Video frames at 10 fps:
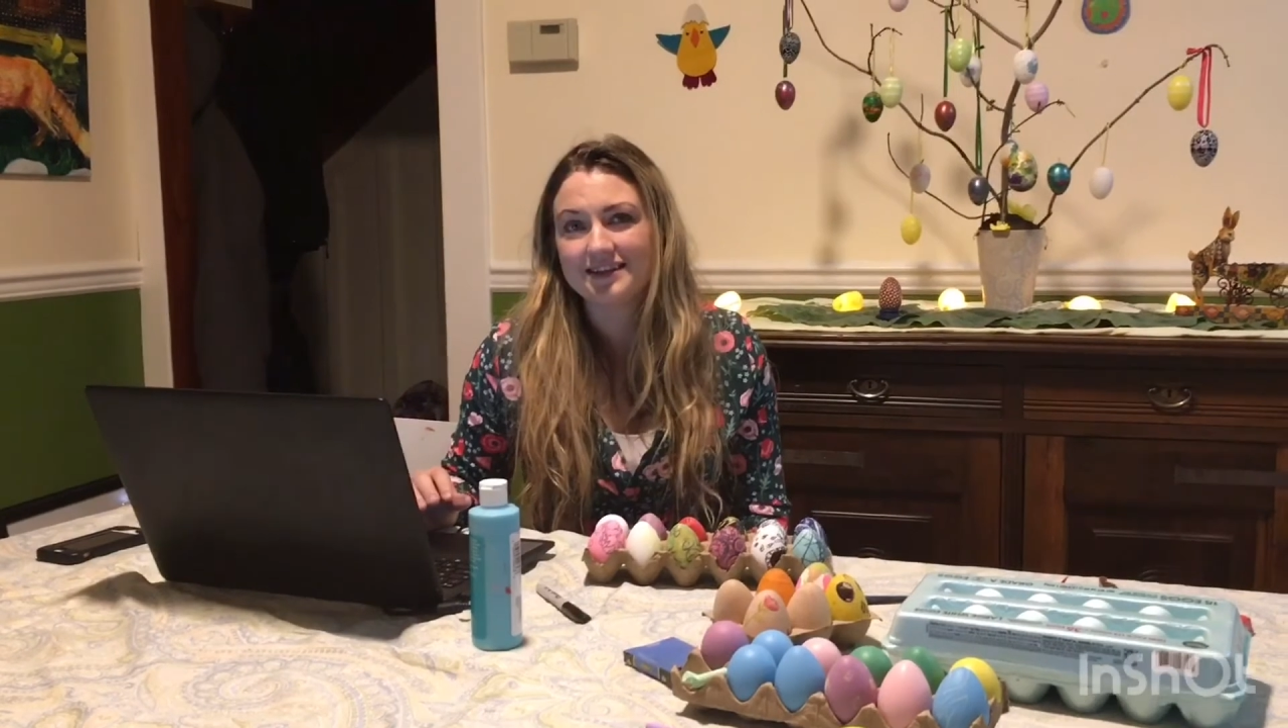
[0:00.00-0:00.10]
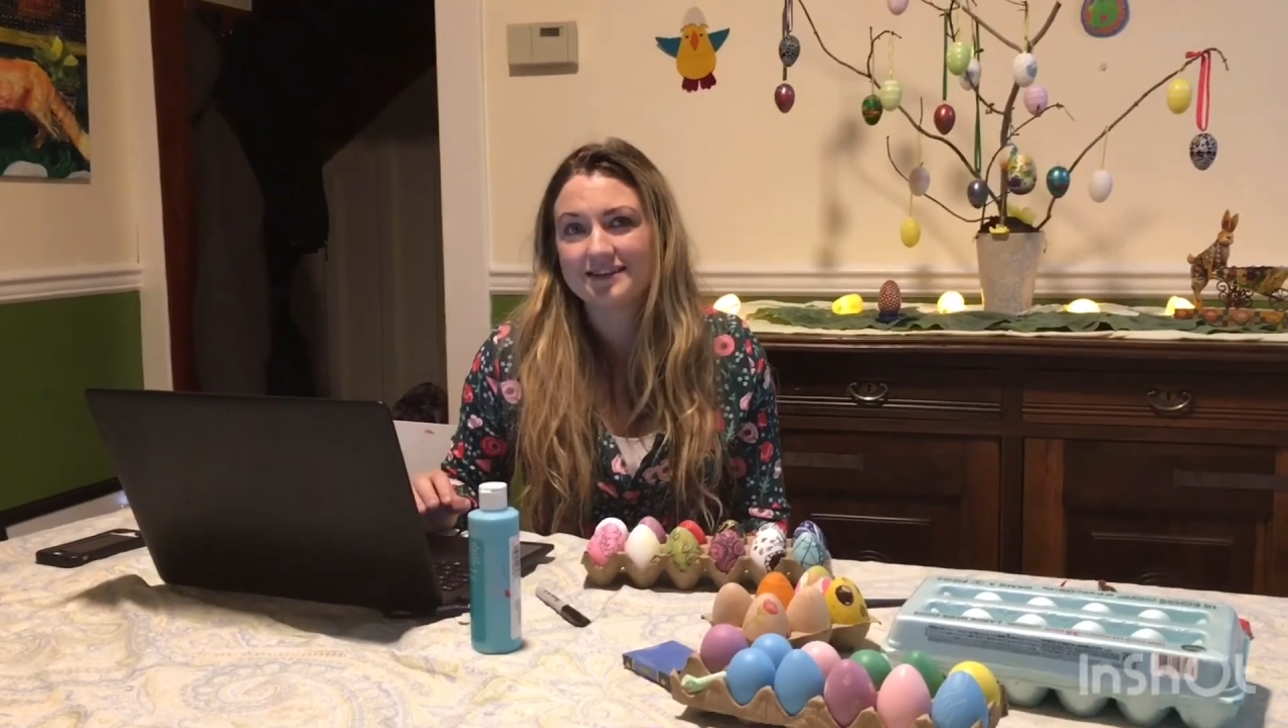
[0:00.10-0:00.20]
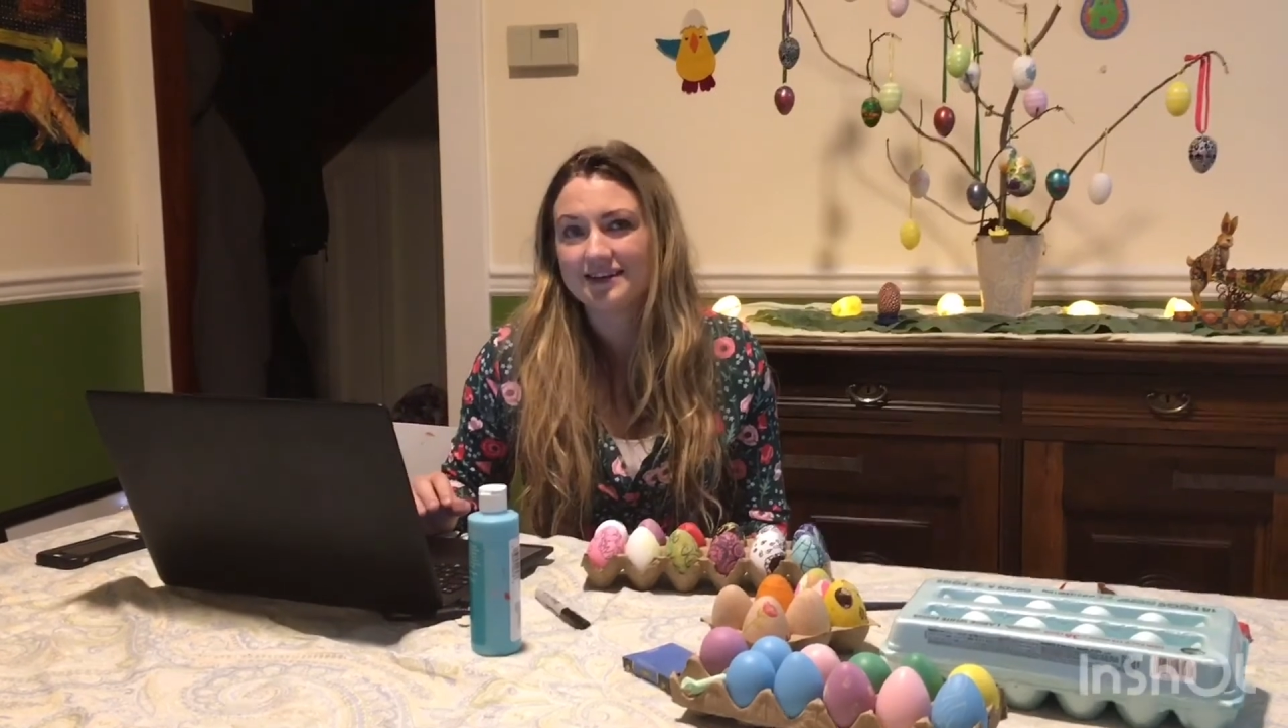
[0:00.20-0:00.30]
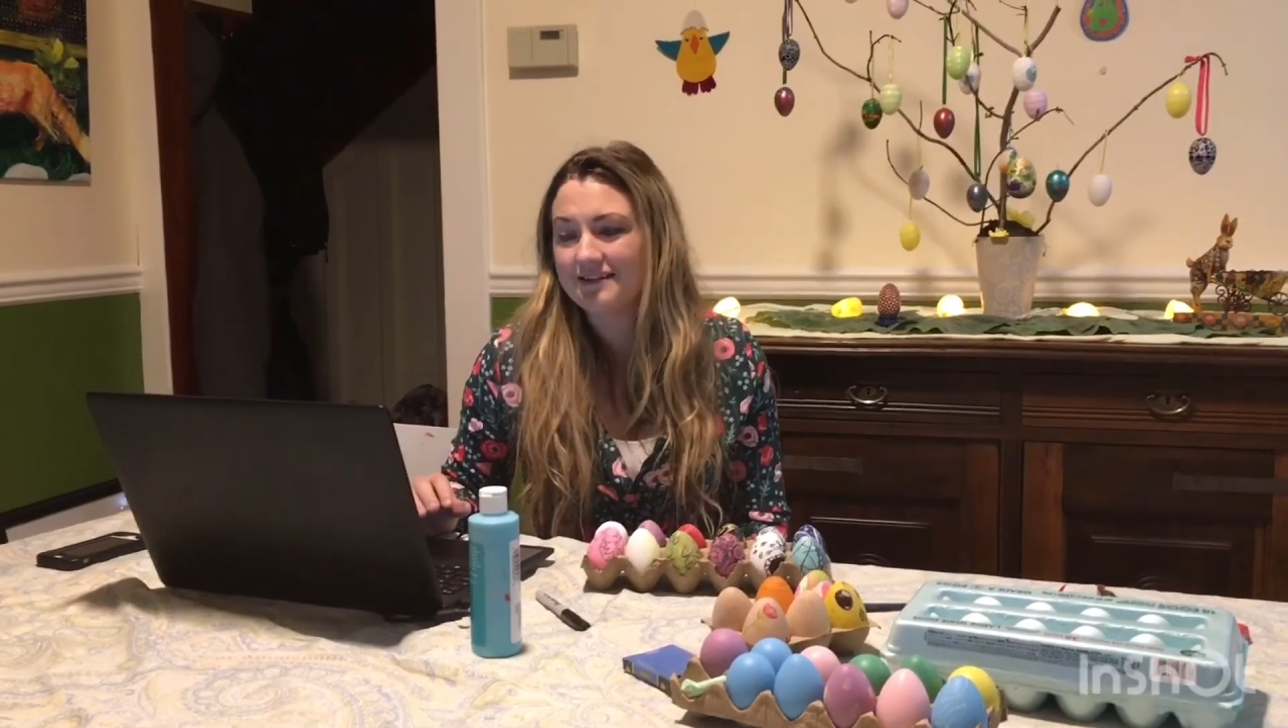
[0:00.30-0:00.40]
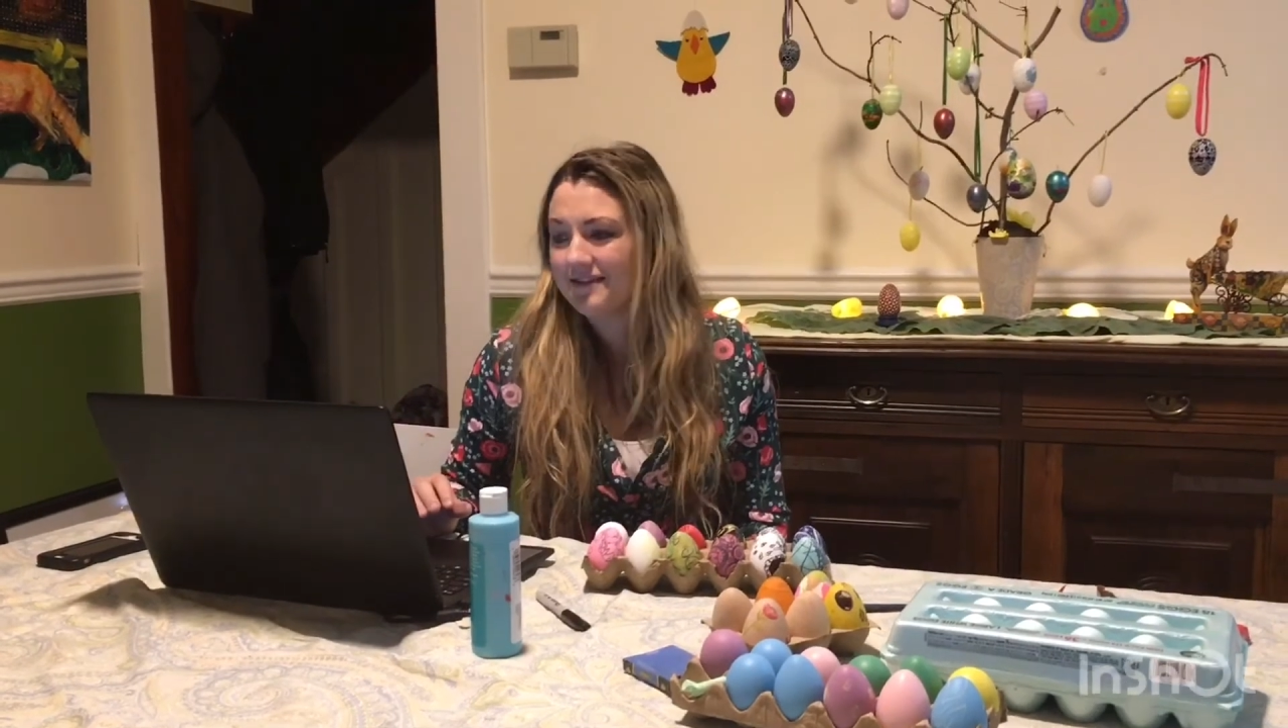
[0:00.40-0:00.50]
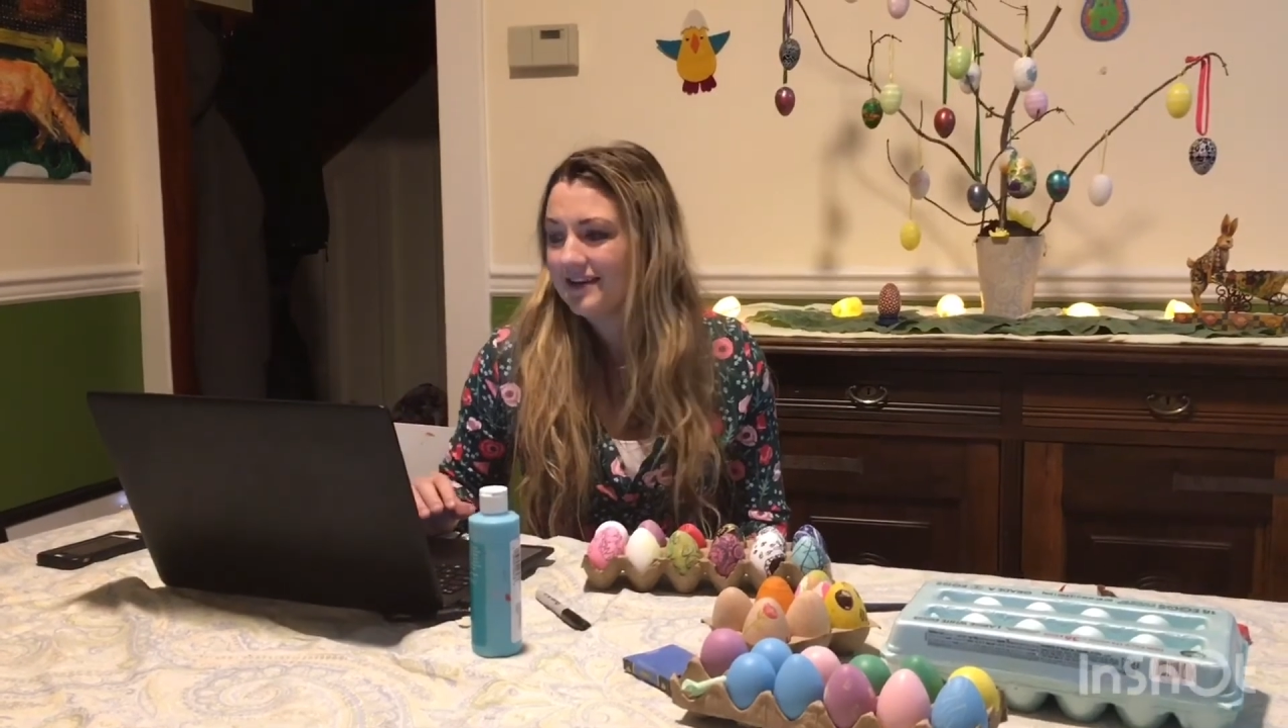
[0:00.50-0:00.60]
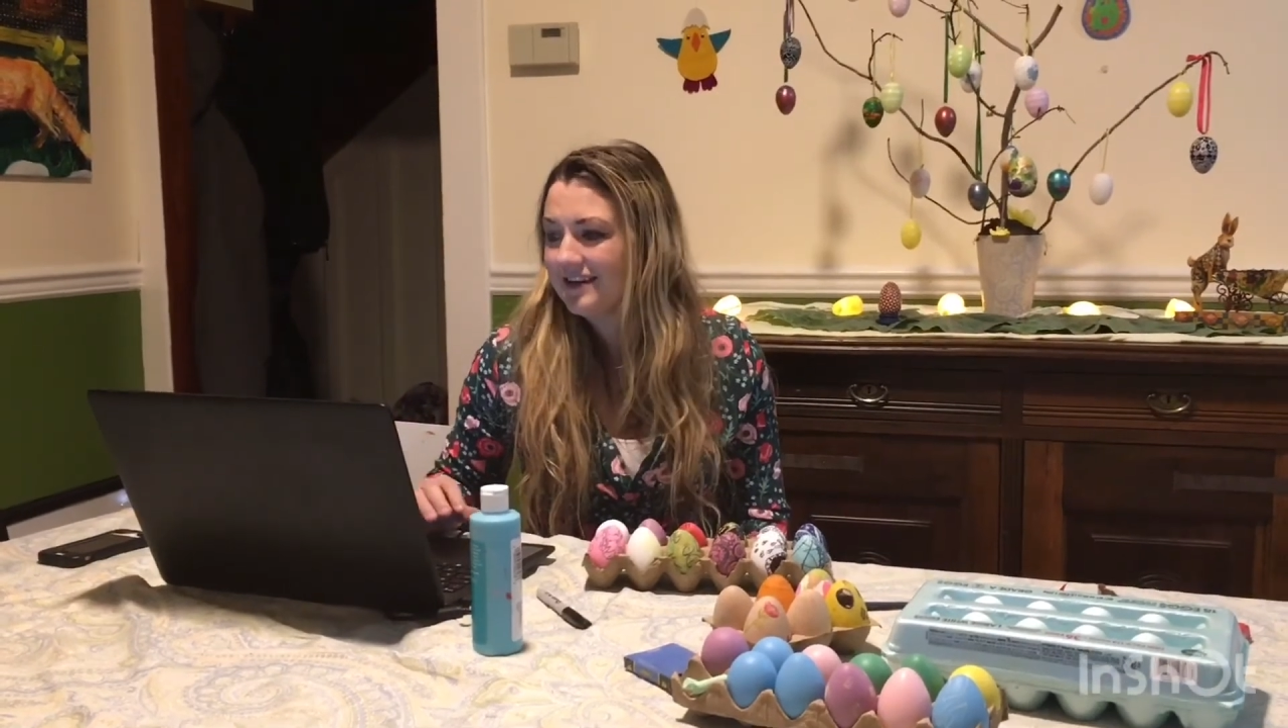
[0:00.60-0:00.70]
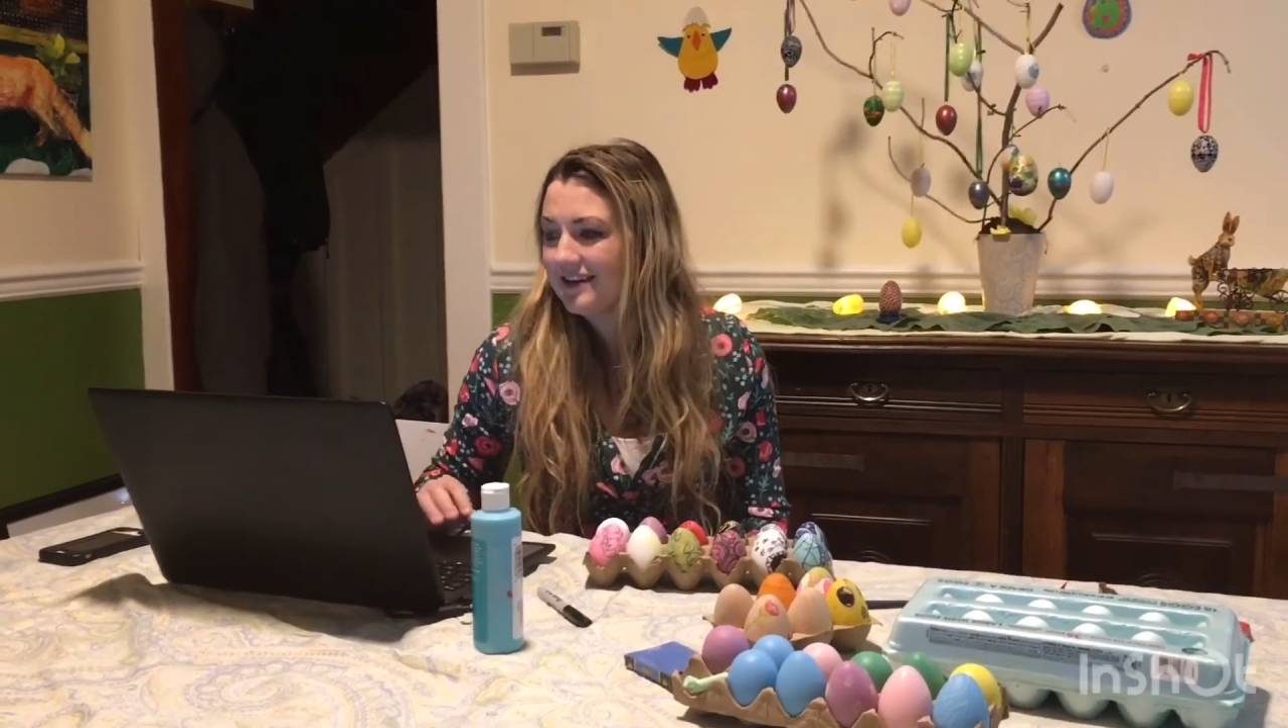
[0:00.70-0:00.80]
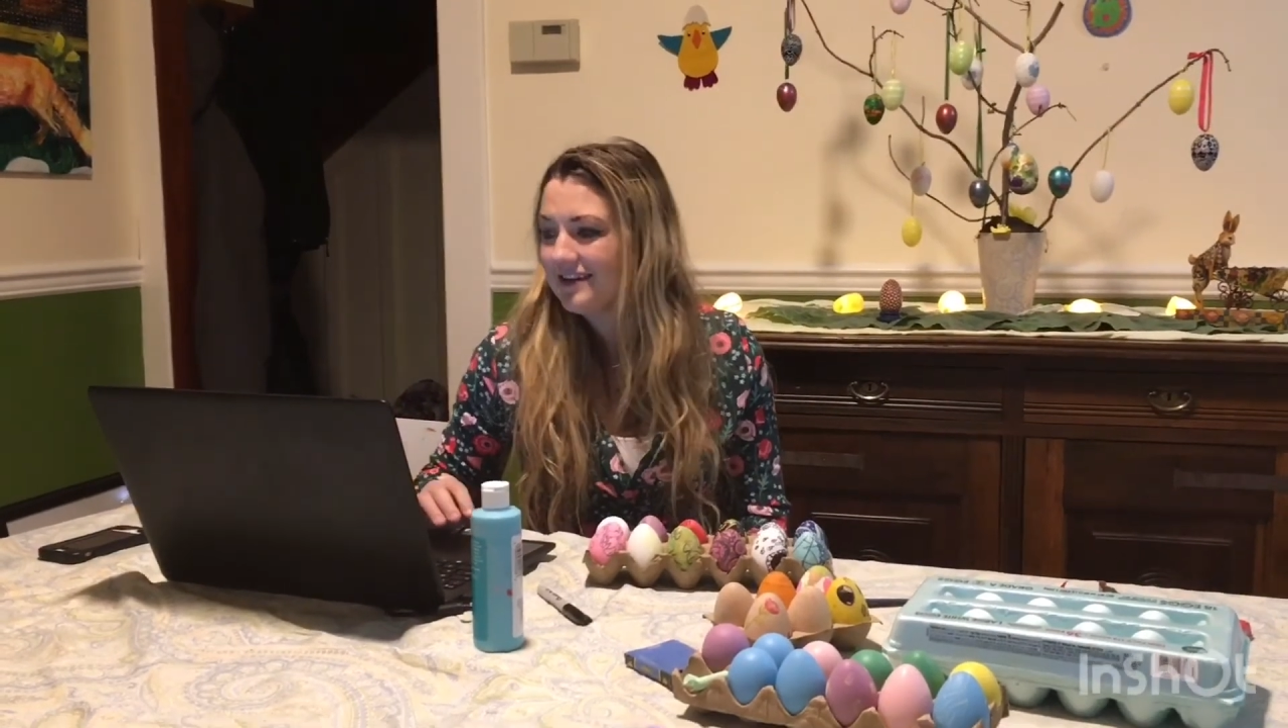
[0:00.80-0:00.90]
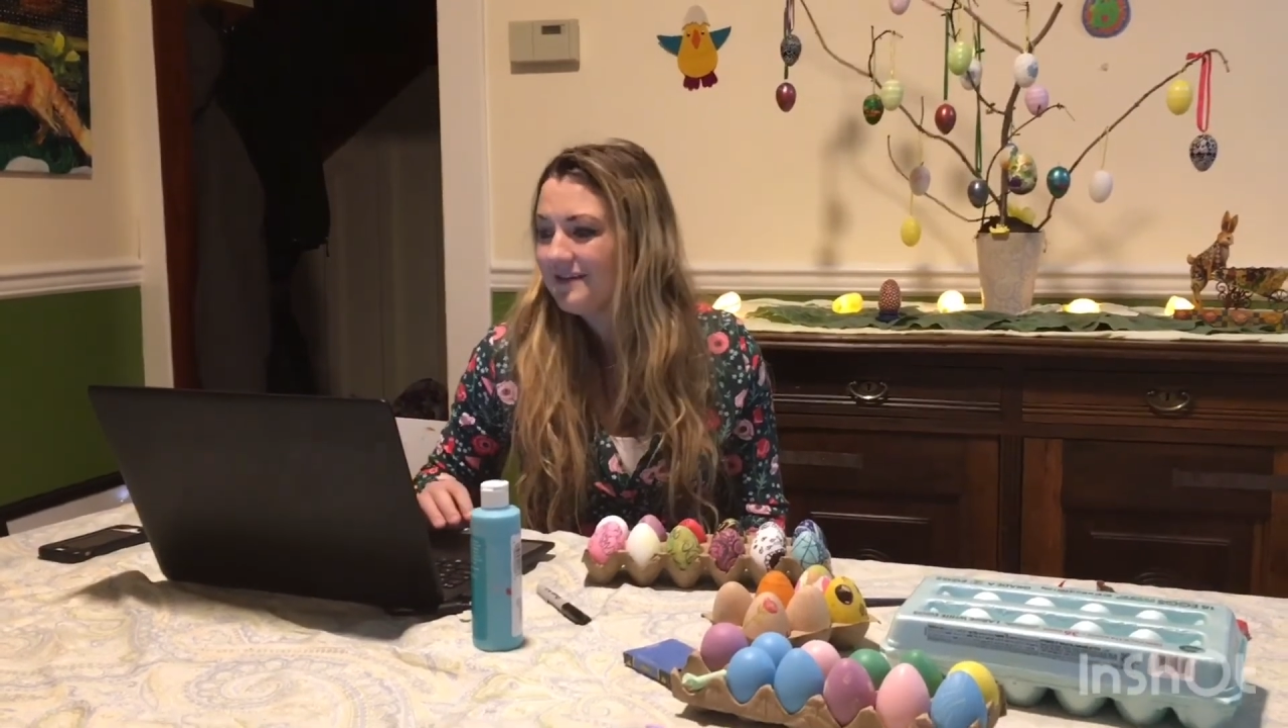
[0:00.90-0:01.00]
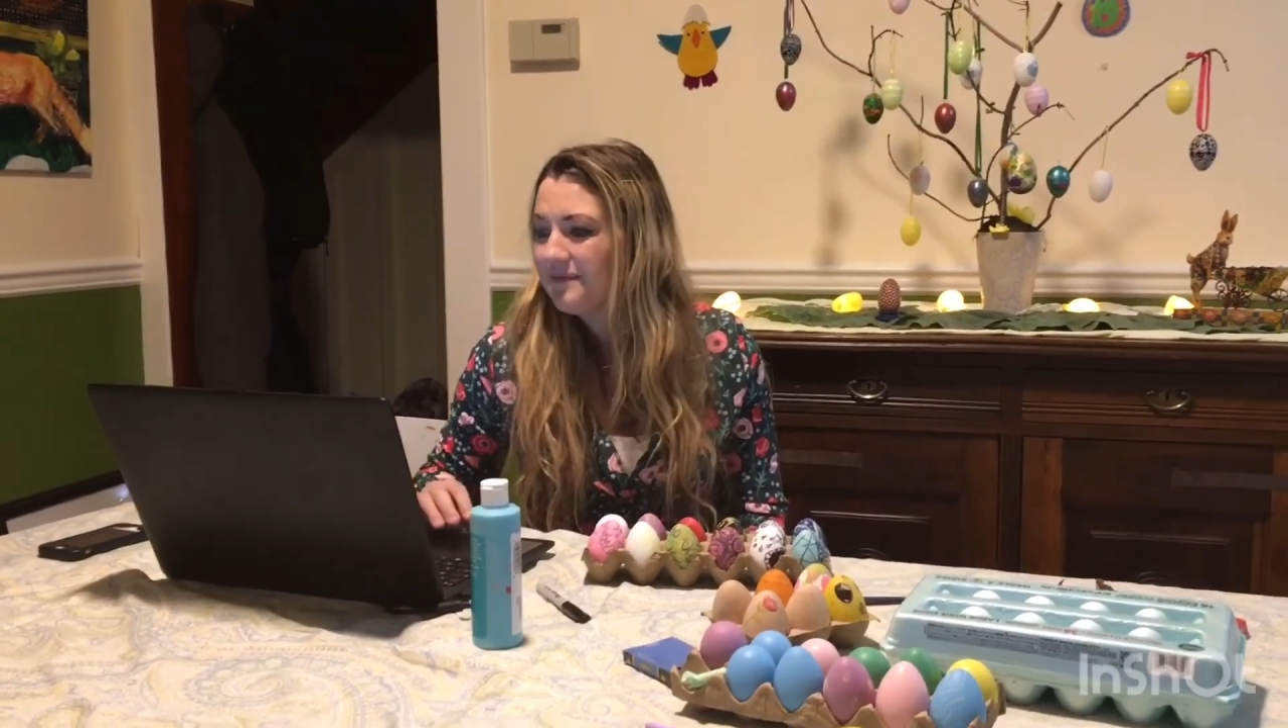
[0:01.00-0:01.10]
greet one another.